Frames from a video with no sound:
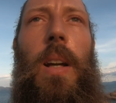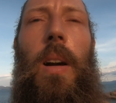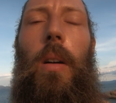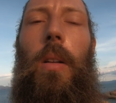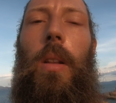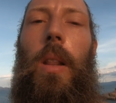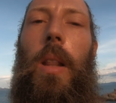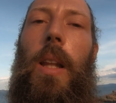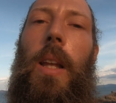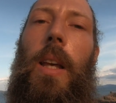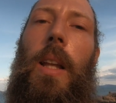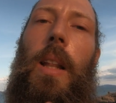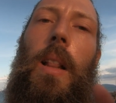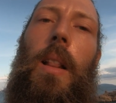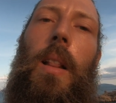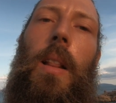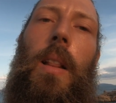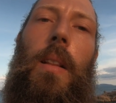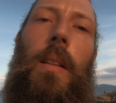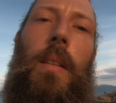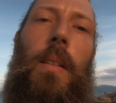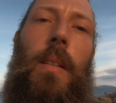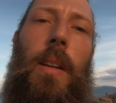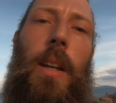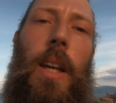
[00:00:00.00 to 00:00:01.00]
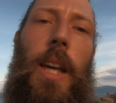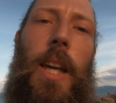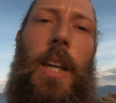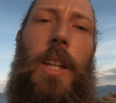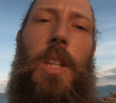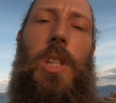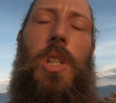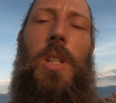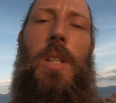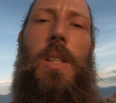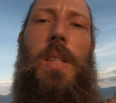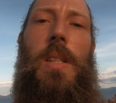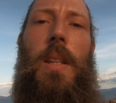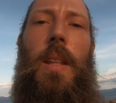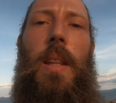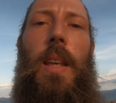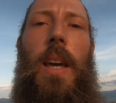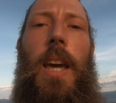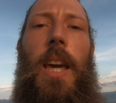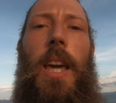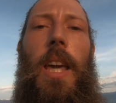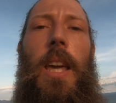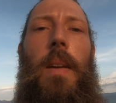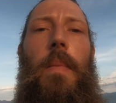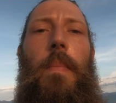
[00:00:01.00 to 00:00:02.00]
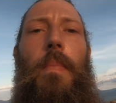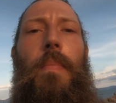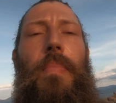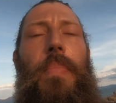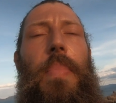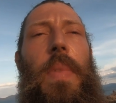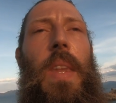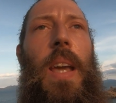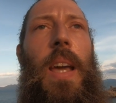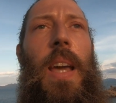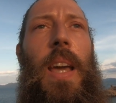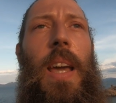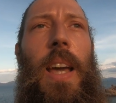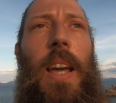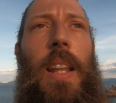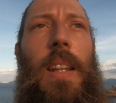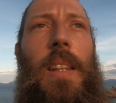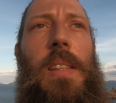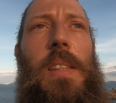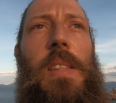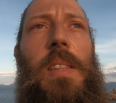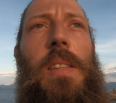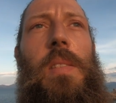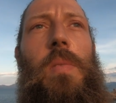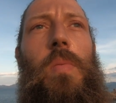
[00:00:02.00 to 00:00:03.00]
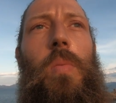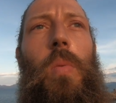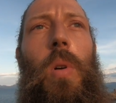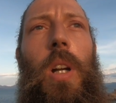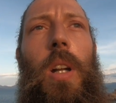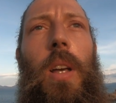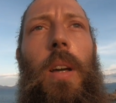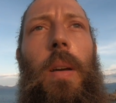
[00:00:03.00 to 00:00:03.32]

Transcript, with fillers: out little actions a day, and this is what